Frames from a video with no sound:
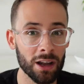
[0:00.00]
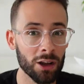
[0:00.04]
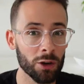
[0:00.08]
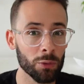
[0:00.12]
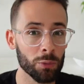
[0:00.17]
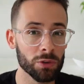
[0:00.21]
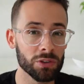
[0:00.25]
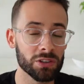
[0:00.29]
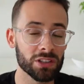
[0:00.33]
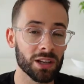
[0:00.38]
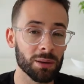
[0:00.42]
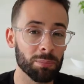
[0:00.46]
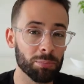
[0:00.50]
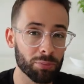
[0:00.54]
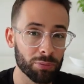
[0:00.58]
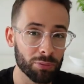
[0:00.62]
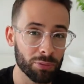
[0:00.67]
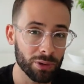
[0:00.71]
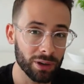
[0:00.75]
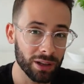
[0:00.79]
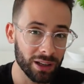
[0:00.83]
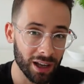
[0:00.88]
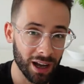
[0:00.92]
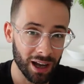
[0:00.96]
which is a
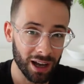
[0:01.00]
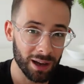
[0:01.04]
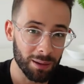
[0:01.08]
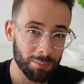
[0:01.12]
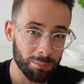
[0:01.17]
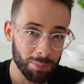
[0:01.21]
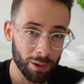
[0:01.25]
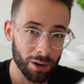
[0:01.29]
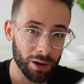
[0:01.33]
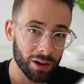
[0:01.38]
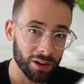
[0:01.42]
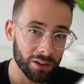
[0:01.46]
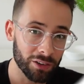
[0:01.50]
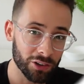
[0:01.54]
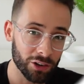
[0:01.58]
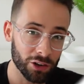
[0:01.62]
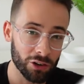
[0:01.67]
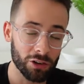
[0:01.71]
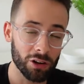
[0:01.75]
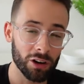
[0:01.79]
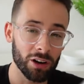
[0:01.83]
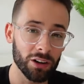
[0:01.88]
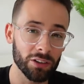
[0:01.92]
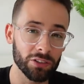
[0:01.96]
pretty high bar to
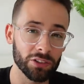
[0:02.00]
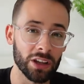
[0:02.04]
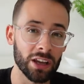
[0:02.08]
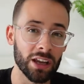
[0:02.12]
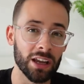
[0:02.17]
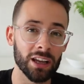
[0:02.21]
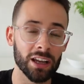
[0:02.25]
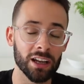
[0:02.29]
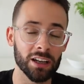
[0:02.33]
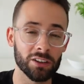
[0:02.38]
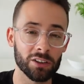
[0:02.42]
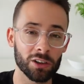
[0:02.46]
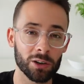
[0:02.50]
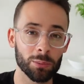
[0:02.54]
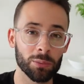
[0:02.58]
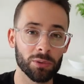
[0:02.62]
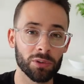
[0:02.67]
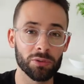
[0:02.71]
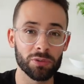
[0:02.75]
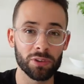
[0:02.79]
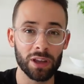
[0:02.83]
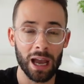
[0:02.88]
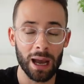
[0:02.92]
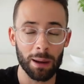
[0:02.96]
cross in terms
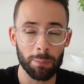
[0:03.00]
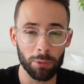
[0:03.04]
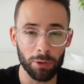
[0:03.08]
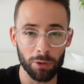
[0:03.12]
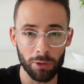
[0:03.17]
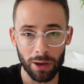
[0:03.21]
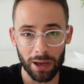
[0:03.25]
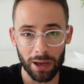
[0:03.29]
of capital